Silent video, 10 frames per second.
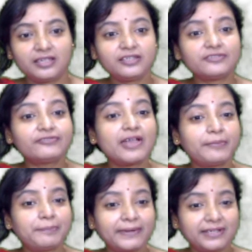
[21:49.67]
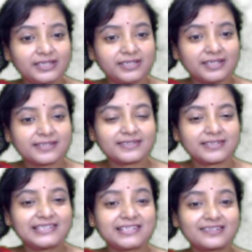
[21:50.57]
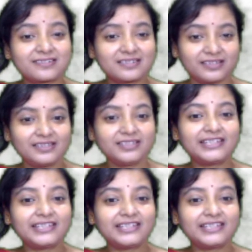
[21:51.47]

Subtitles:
If penitence is a tree,